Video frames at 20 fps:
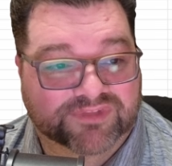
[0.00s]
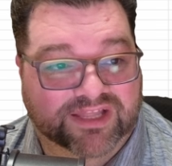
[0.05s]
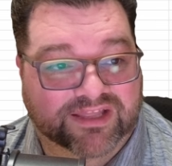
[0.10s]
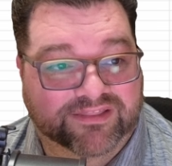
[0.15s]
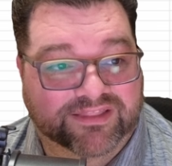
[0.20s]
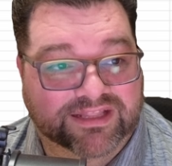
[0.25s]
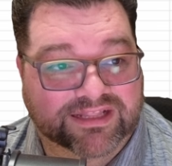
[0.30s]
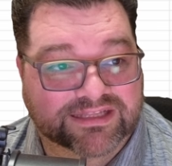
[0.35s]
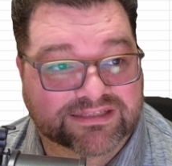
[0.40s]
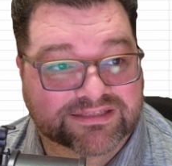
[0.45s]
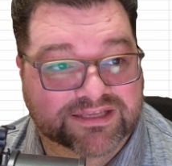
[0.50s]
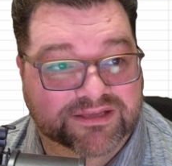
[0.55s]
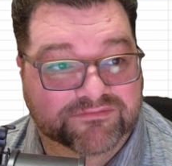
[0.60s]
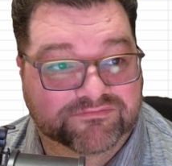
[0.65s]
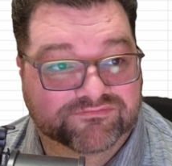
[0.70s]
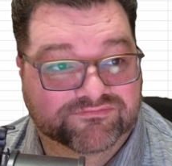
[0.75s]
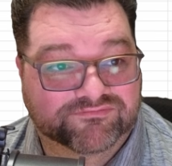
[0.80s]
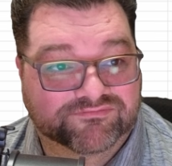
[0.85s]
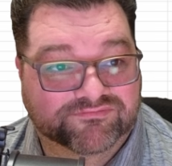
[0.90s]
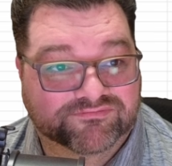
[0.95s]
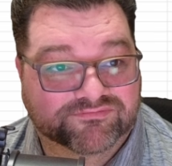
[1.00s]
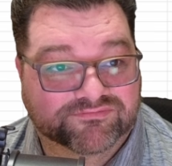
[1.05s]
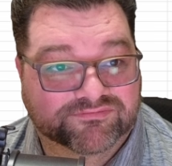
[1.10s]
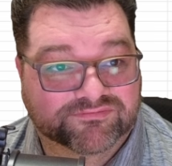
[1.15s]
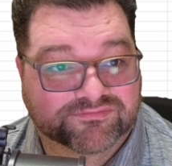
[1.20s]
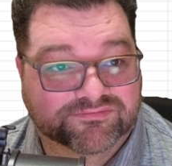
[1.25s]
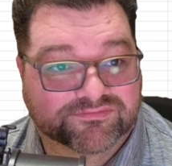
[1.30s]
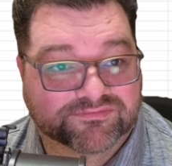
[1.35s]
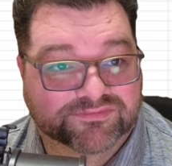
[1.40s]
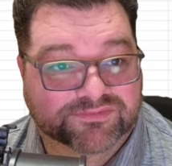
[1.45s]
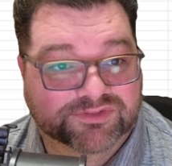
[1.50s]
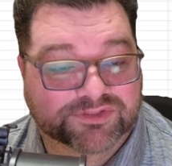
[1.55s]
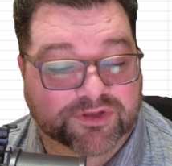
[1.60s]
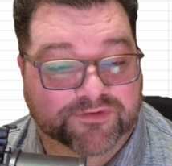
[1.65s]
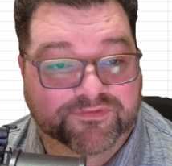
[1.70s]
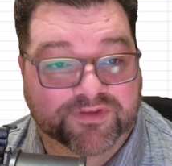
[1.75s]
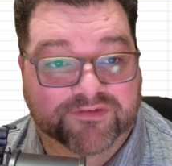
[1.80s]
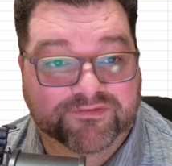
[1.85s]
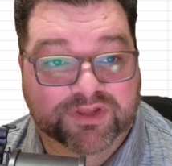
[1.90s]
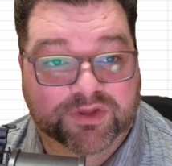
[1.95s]
think that's it. So
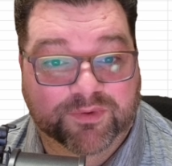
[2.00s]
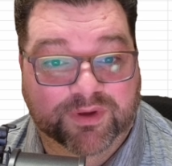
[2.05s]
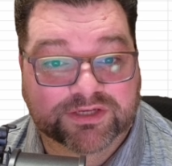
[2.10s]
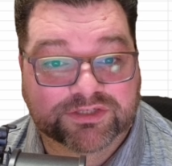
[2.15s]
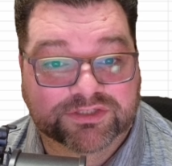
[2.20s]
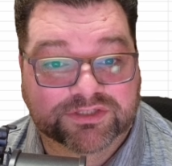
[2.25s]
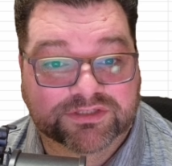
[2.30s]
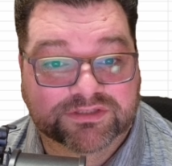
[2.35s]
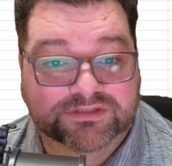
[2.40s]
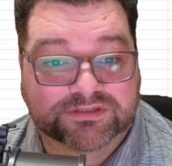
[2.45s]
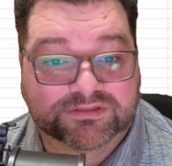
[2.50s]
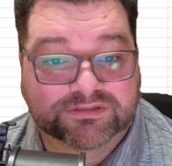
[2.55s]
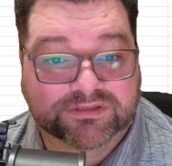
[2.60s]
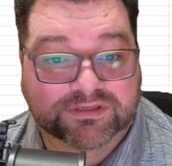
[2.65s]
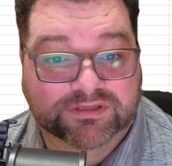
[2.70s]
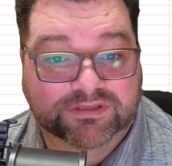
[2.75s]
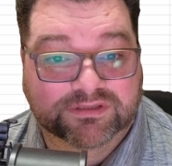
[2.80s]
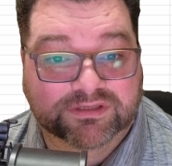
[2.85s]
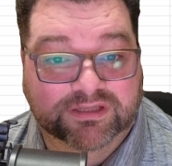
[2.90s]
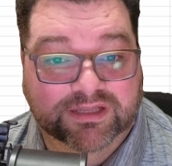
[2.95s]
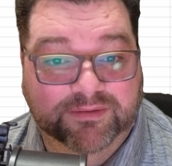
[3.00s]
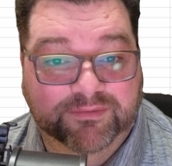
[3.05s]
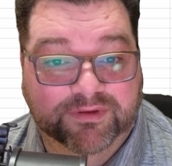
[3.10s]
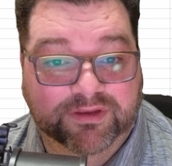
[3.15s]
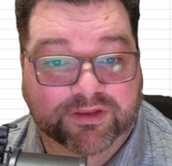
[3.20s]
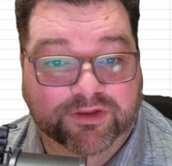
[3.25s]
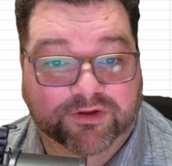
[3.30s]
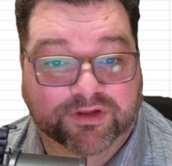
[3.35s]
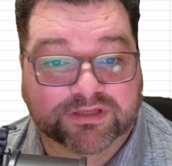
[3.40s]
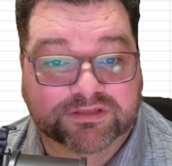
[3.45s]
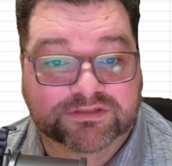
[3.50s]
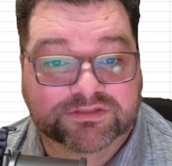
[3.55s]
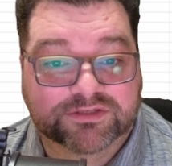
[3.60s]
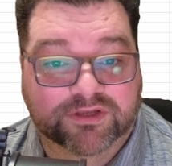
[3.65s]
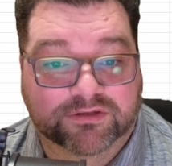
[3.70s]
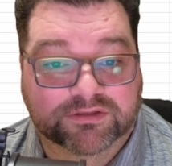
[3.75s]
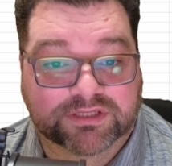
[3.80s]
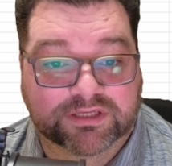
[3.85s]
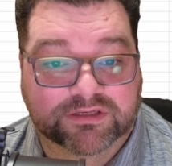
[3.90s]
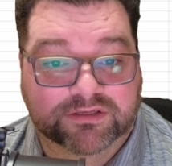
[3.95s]
if you have any questions, let your
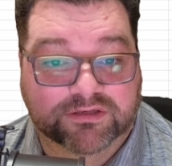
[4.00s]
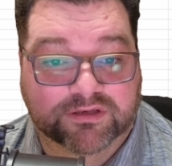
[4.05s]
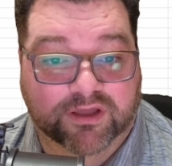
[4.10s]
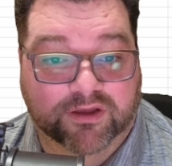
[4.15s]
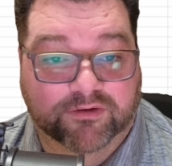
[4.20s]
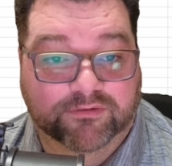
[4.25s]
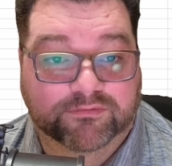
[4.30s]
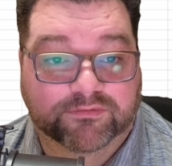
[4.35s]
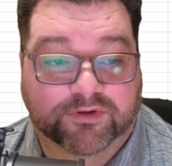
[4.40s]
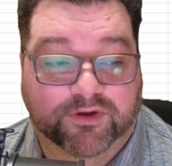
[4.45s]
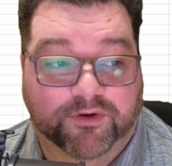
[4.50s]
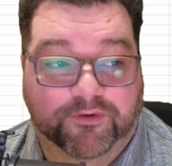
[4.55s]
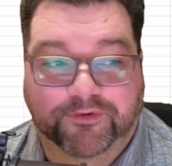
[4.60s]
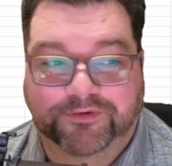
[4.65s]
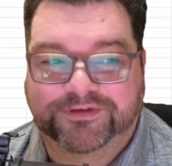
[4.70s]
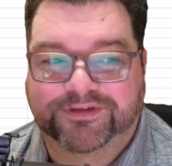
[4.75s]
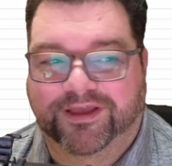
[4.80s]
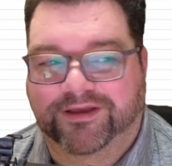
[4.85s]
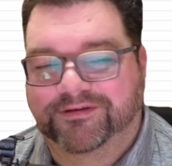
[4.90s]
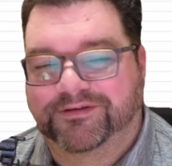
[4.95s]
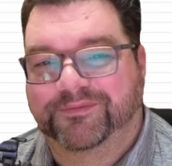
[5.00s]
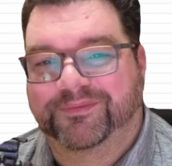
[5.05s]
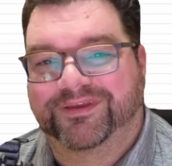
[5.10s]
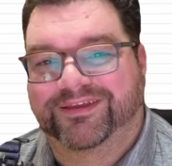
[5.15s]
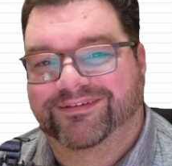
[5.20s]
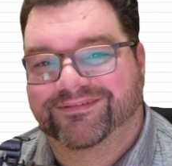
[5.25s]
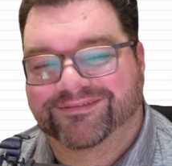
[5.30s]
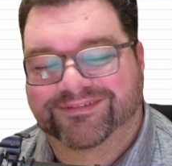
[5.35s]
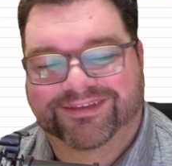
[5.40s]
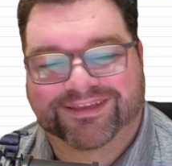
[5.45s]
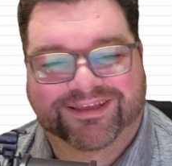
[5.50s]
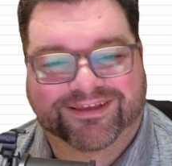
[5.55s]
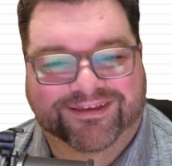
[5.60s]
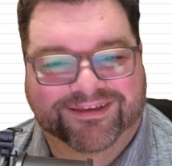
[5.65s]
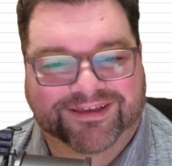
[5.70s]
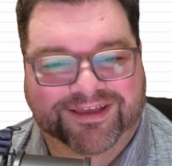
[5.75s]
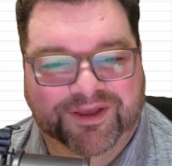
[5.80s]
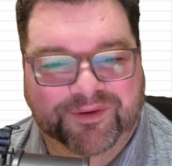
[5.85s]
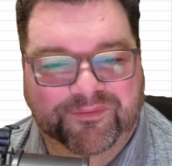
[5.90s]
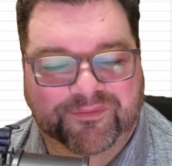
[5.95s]
consultant know or talk to me.
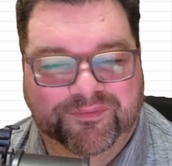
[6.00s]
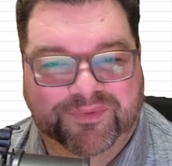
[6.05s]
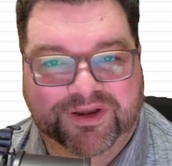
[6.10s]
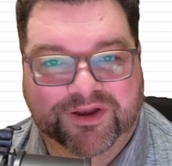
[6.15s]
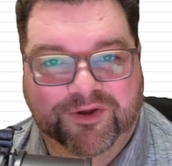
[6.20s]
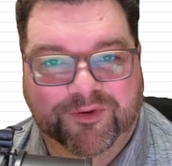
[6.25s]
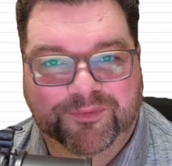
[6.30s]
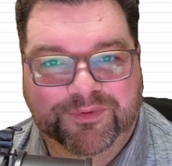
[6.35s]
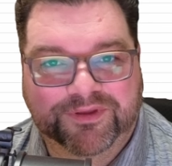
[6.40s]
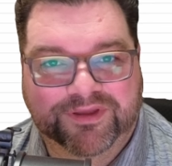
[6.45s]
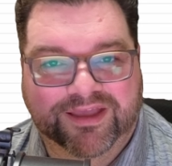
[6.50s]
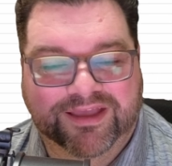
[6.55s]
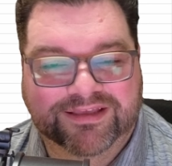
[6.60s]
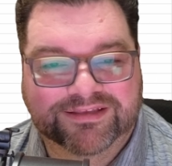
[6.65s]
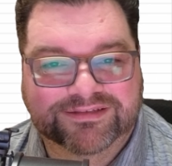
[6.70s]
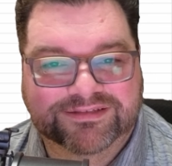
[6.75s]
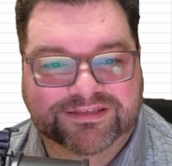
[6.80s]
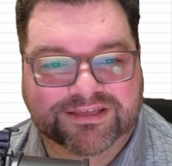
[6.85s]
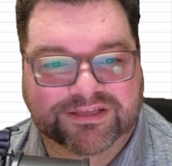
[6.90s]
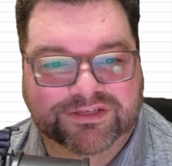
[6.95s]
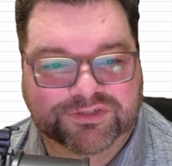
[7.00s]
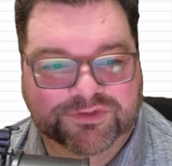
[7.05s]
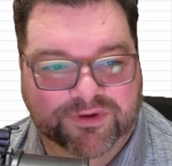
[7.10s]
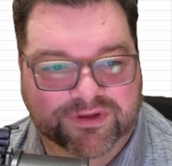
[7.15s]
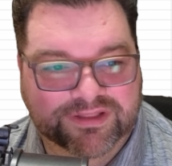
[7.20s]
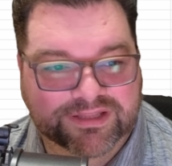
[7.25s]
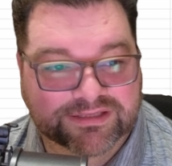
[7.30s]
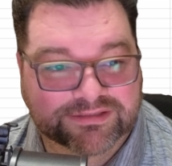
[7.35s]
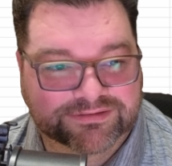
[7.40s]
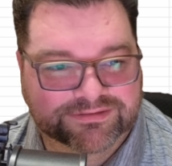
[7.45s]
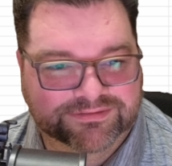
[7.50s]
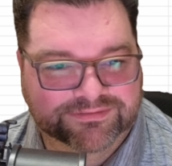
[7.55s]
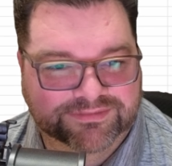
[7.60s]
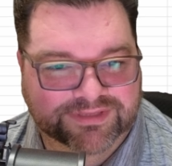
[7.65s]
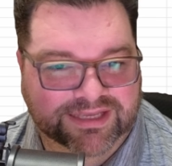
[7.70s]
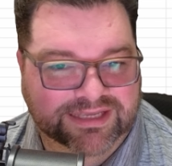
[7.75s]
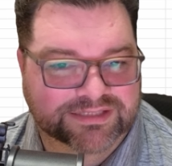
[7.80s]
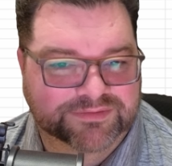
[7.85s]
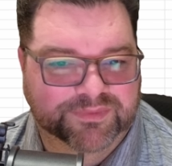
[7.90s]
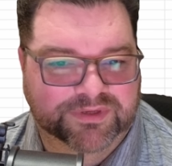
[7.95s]
But I hope you guys enjoy this
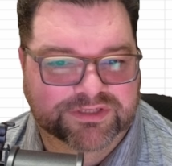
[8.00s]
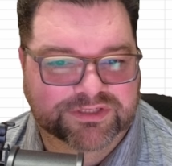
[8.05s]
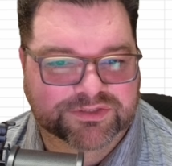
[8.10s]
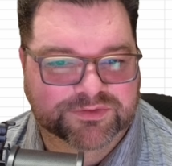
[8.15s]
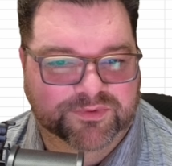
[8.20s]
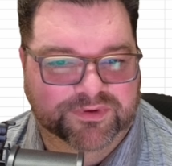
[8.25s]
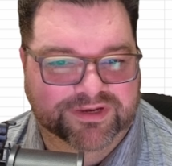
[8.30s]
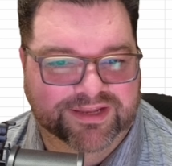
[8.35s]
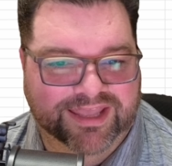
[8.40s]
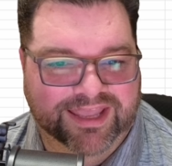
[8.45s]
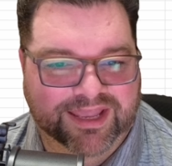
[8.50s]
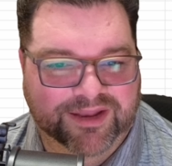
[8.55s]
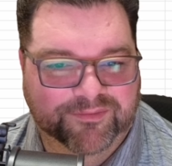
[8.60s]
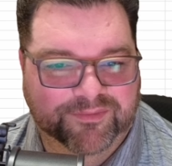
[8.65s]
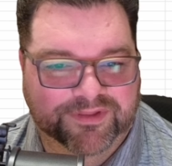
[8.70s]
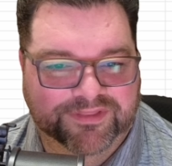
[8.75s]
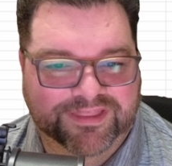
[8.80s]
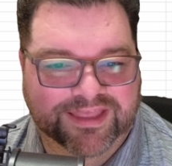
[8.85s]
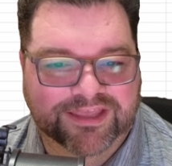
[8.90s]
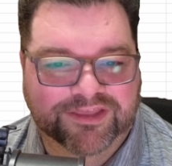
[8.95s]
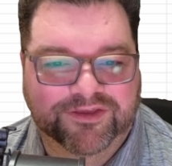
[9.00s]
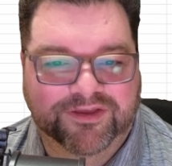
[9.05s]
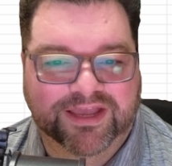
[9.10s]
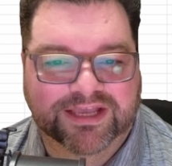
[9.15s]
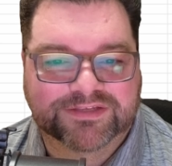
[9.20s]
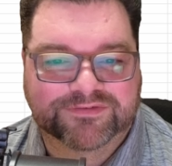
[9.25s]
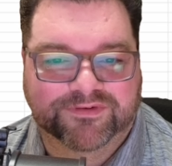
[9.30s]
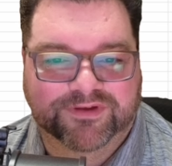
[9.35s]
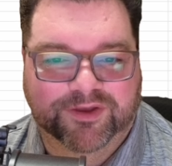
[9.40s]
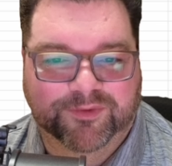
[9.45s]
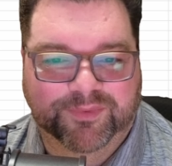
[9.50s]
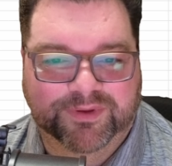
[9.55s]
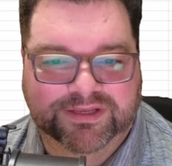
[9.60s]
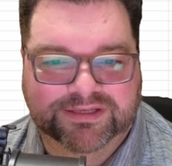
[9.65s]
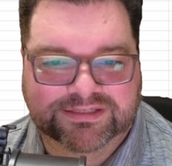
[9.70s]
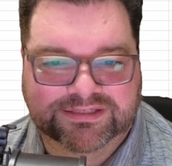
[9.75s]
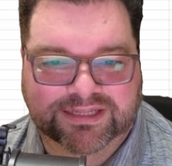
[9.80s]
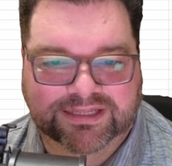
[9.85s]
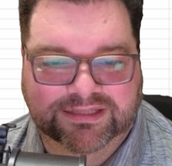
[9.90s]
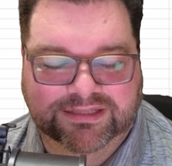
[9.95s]
as much as one can. But thank you guys for helping
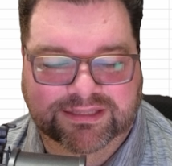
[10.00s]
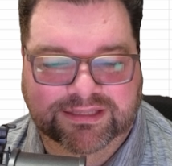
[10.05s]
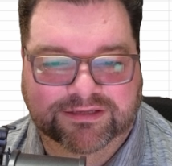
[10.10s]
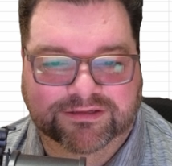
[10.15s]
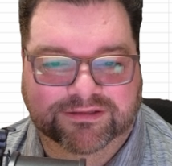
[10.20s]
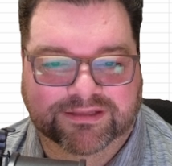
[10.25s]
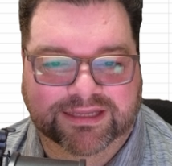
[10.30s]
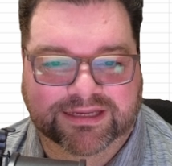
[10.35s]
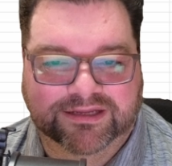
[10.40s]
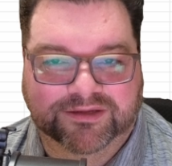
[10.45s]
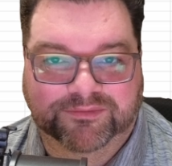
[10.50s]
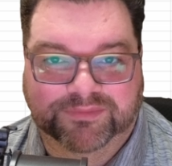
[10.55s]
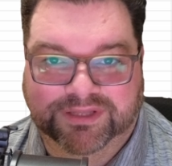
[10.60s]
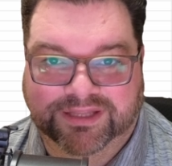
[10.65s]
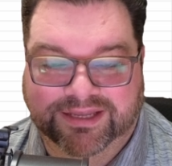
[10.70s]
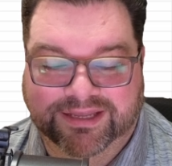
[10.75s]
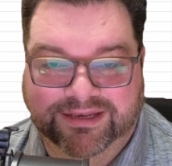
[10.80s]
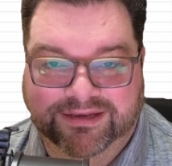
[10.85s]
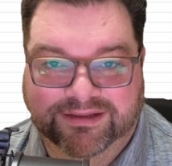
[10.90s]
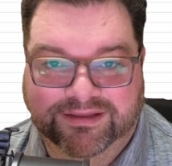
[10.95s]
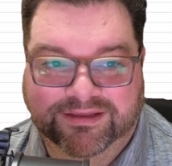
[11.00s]
us stay legal and compliant.